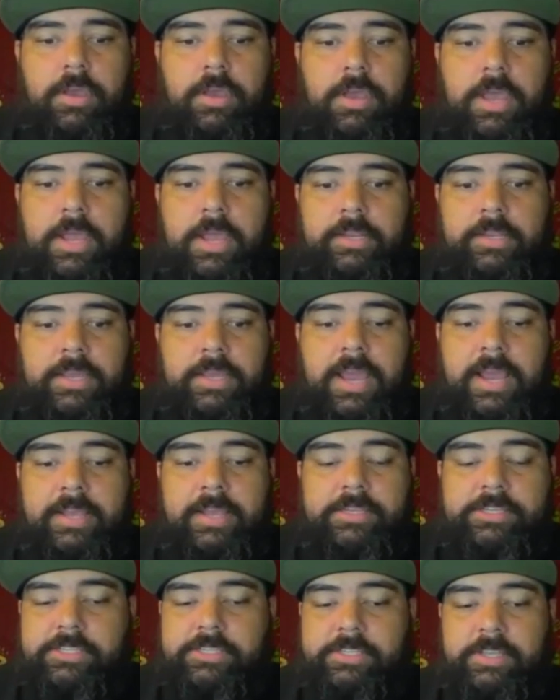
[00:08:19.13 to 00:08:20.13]
And yeah,
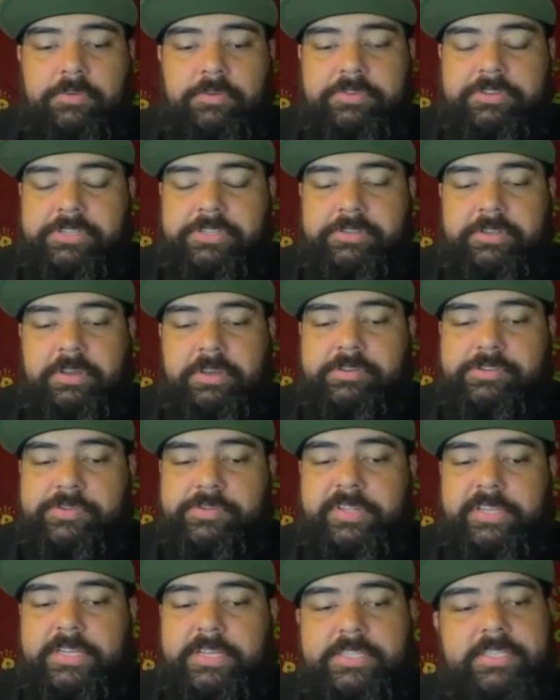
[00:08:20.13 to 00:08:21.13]
it was
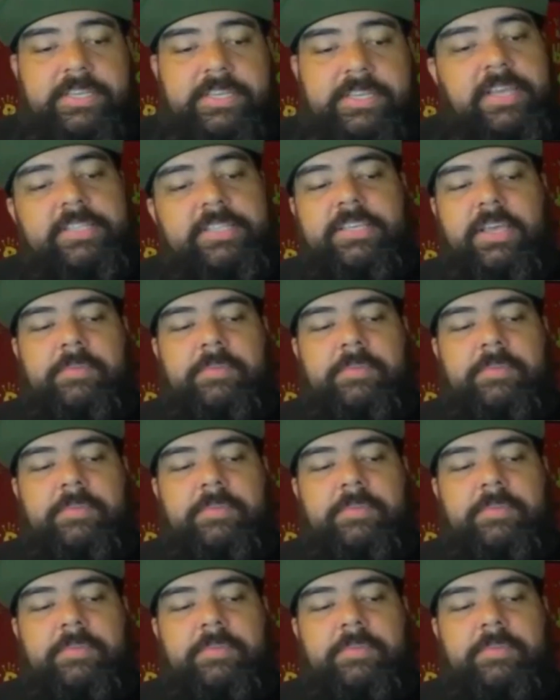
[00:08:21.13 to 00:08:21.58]
really intense.